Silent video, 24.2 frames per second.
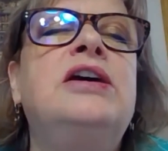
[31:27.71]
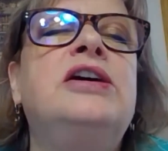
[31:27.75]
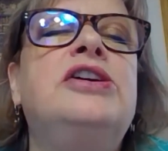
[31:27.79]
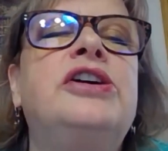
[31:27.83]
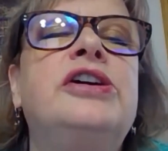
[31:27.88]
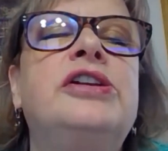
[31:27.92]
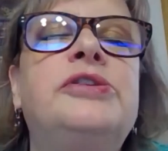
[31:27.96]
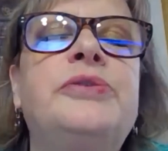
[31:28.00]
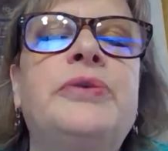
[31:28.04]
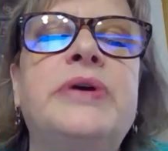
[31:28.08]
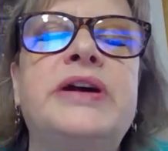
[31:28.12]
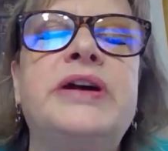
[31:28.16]

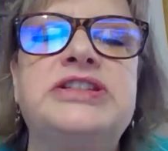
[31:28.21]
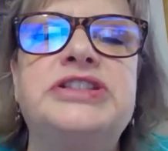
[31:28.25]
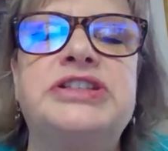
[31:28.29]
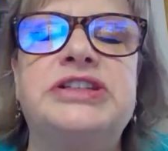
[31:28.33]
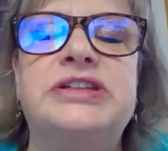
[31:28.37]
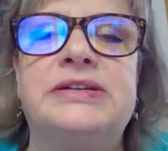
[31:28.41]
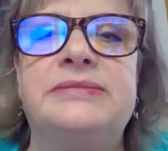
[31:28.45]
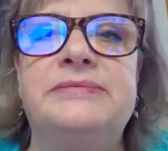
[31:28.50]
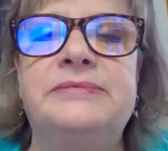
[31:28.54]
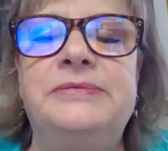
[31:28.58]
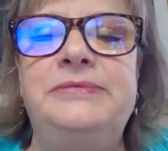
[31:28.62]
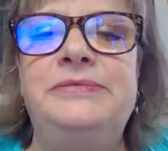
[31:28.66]
Good
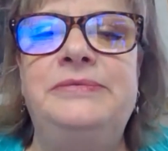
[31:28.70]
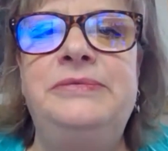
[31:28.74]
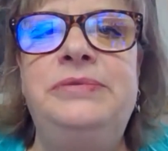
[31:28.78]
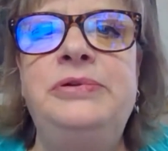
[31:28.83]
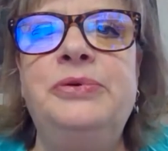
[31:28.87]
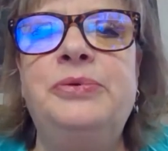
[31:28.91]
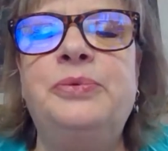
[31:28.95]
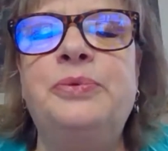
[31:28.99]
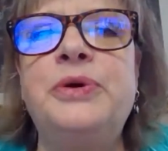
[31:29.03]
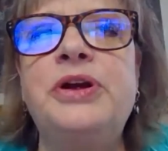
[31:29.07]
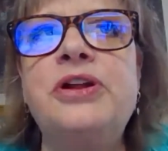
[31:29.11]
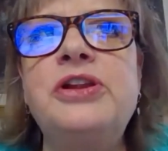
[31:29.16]
question.
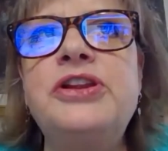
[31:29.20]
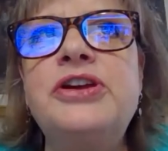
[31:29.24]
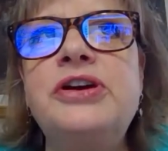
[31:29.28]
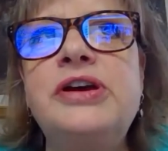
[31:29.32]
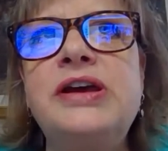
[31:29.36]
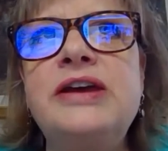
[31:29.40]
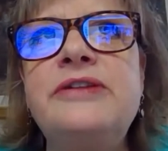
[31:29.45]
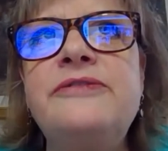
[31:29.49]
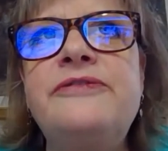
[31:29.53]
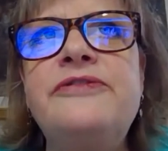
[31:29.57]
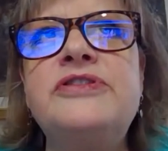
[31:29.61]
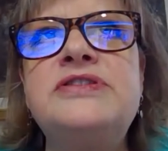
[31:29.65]
We're
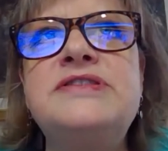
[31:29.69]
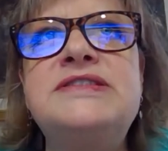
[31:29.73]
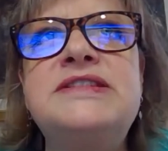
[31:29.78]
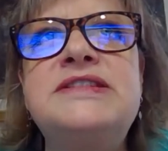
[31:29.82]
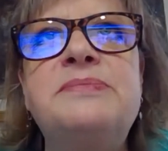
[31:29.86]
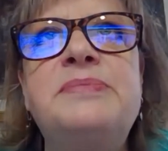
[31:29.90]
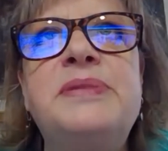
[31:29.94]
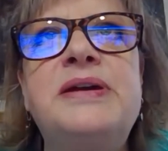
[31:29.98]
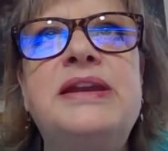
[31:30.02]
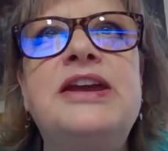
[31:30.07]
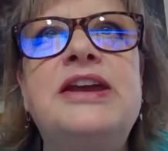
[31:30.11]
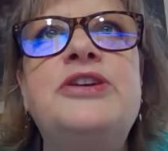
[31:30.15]
looking for
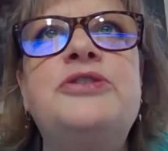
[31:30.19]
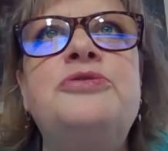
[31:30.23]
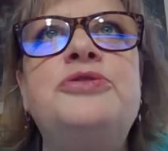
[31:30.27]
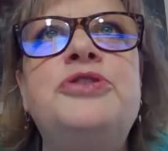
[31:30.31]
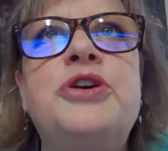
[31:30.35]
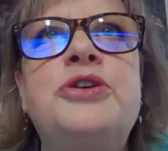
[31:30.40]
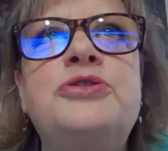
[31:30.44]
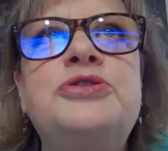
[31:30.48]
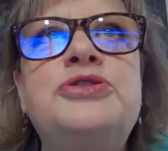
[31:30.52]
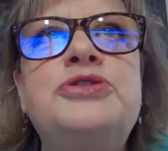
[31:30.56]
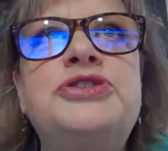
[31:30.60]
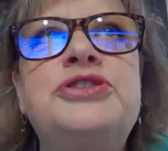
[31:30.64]
somebody who
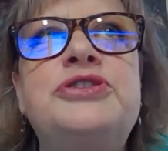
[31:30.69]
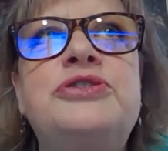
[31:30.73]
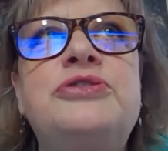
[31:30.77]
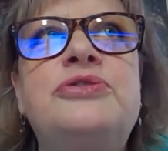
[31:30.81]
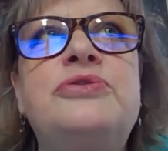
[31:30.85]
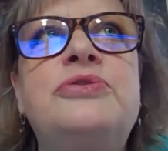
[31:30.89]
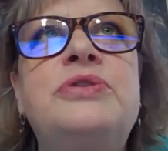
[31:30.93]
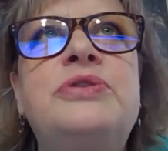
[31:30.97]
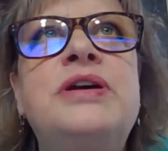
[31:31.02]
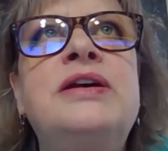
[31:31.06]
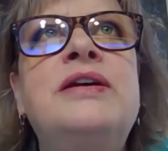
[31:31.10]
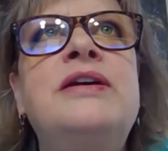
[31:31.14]
knows
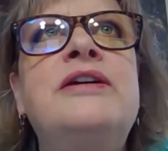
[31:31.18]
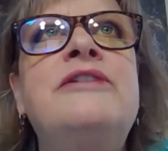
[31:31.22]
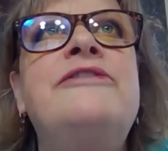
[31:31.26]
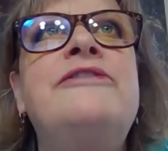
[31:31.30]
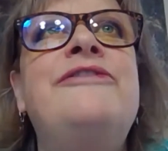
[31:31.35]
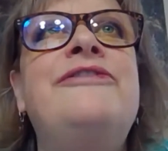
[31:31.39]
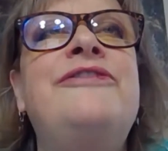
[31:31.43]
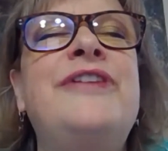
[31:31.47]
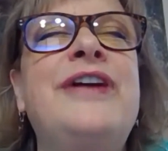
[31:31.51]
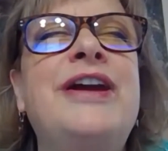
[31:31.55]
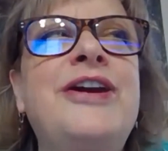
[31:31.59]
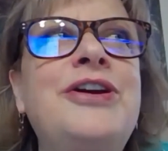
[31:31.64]
you
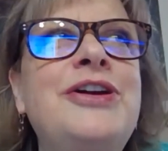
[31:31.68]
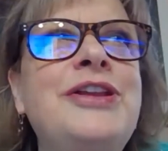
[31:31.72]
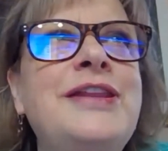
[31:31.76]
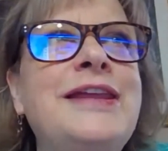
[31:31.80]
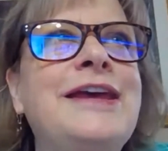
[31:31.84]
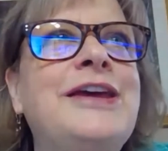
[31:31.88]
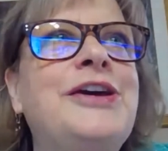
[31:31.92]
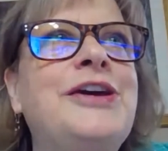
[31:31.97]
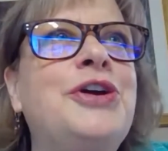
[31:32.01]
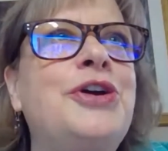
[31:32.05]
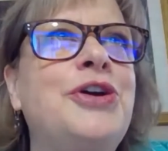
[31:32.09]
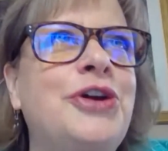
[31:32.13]

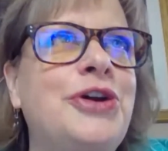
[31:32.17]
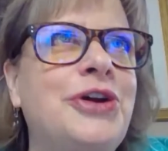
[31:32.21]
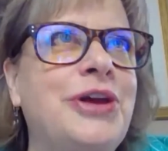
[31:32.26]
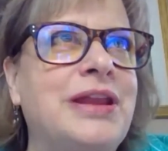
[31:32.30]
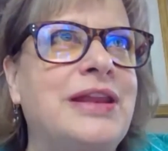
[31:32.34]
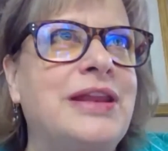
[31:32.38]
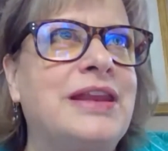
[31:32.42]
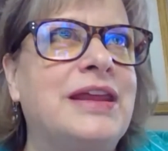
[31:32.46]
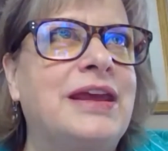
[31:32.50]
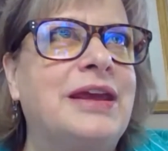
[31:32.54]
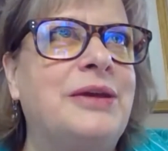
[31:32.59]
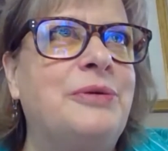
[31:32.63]
fairly
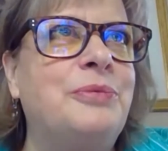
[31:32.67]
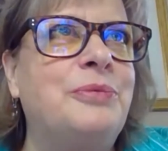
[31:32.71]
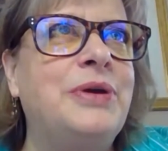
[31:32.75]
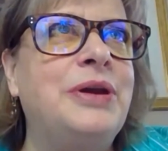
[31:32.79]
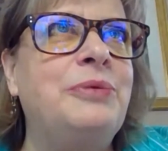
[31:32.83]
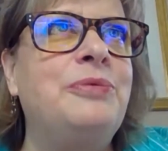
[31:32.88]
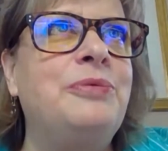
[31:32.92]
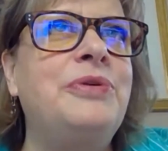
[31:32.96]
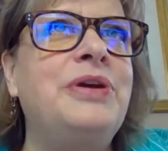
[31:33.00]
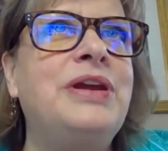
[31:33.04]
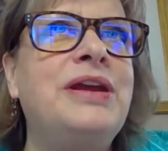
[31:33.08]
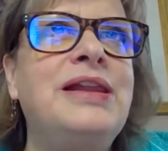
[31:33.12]
currently. We
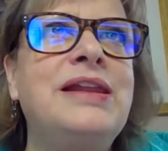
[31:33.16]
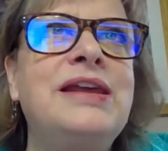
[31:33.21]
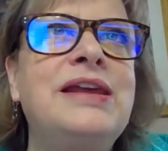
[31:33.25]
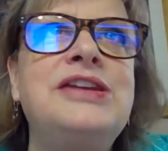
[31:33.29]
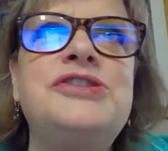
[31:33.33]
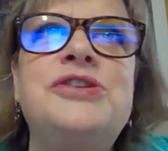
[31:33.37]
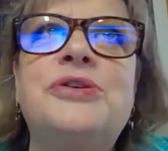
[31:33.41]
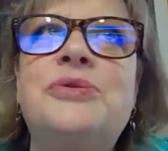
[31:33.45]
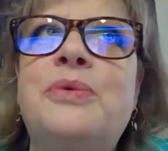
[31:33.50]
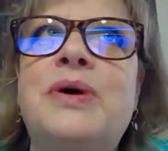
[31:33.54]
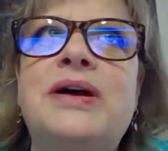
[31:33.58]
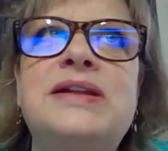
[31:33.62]
really
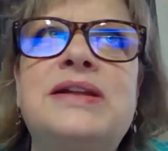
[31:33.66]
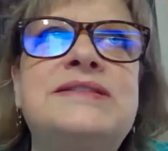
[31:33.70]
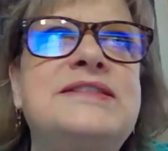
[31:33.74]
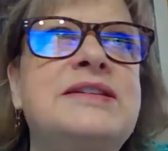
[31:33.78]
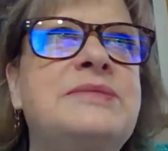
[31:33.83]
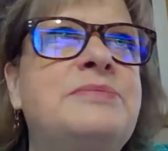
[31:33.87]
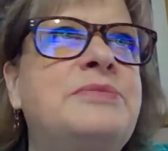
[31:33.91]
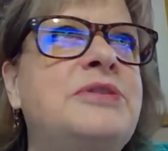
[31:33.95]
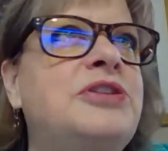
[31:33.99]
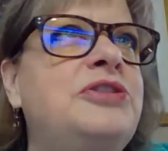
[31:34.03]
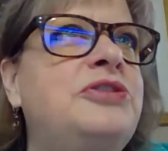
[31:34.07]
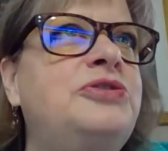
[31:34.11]
don't want
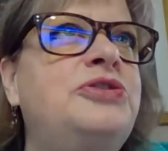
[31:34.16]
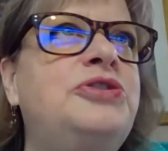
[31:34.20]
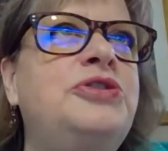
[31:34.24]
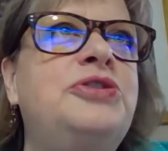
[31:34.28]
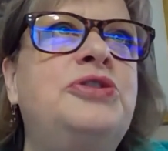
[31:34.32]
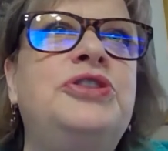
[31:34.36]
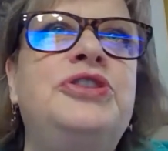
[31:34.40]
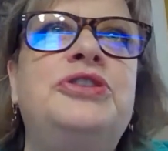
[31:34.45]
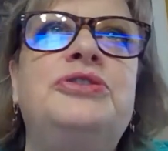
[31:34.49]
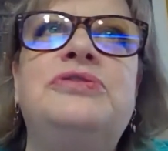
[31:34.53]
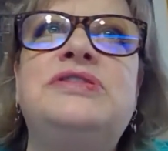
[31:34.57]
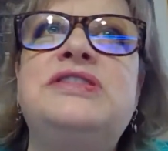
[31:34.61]
someone who knew
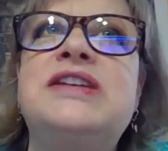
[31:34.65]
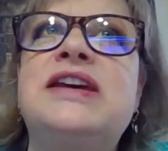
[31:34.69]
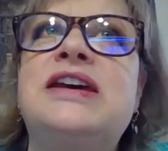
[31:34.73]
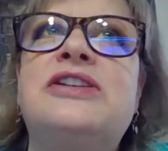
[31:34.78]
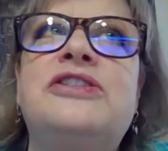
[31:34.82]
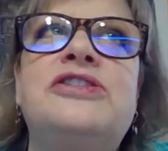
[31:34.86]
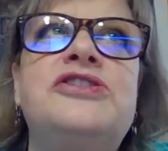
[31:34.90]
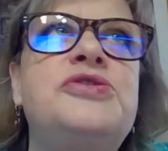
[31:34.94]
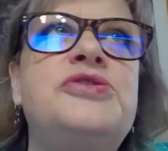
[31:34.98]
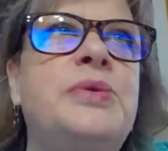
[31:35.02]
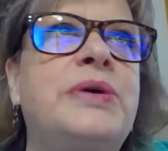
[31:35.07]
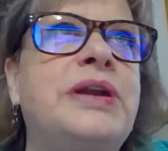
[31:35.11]
you 10
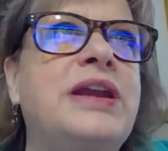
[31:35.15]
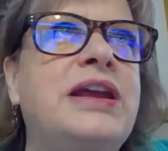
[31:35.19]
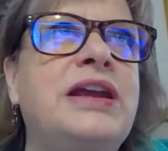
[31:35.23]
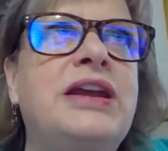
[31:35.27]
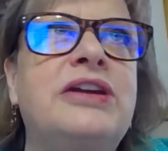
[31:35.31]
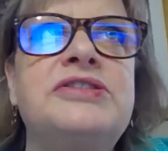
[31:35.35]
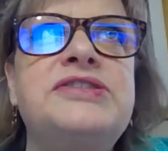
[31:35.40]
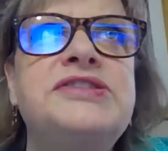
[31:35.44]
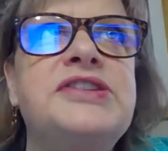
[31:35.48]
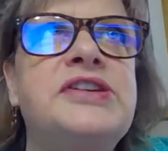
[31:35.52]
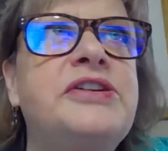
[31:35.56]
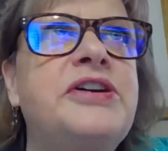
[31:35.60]
or 20
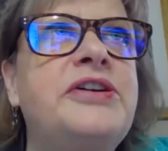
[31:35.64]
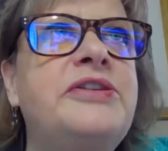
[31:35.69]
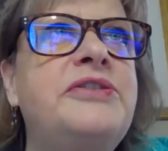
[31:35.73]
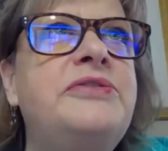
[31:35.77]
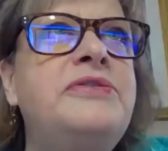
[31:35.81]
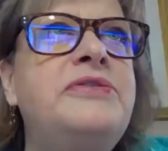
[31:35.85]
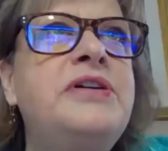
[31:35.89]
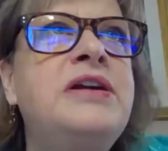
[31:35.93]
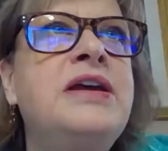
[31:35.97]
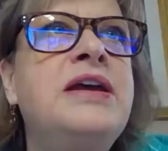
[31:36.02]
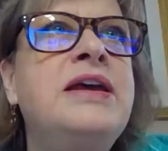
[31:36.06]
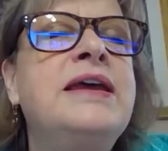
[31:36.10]
years
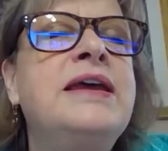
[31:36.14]
ago.